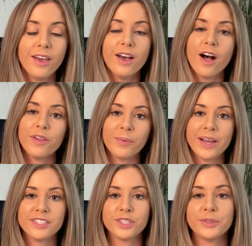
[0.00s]

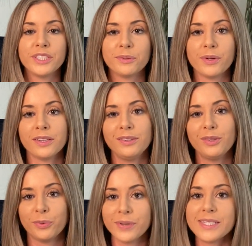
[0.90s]
Otherwise, you're going to run
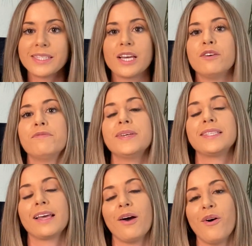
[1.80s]
the risk of
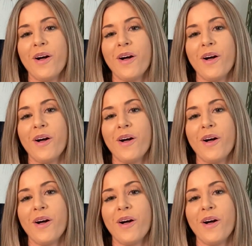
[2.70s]
missing out